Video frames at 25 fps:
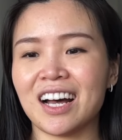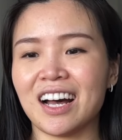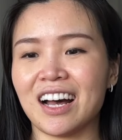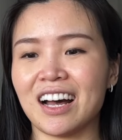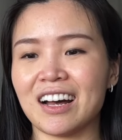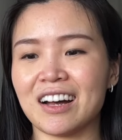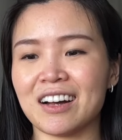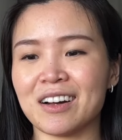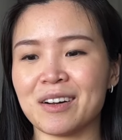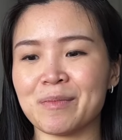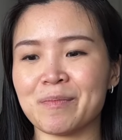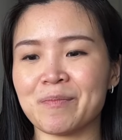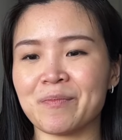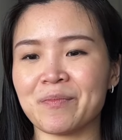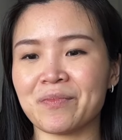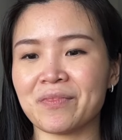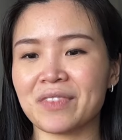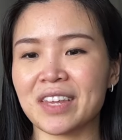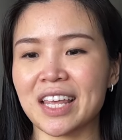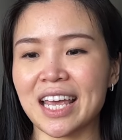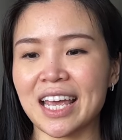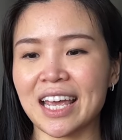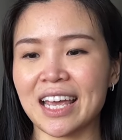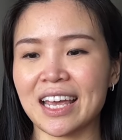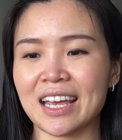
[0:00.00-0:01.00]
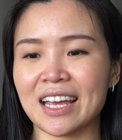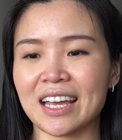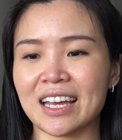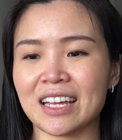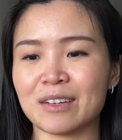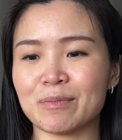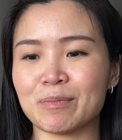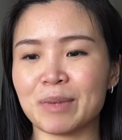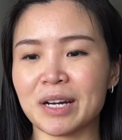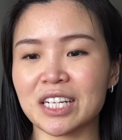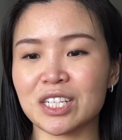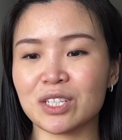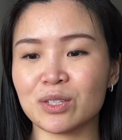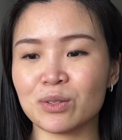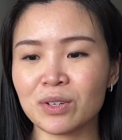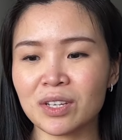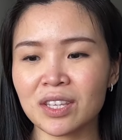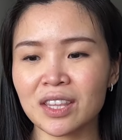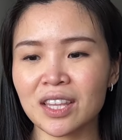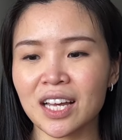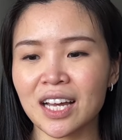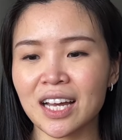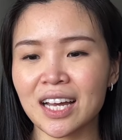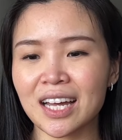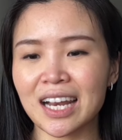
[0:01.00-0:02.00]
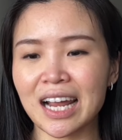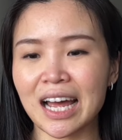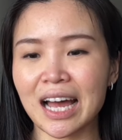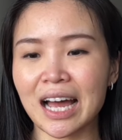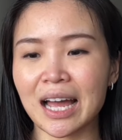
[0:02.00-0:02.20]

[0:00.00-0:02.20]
And by doing that,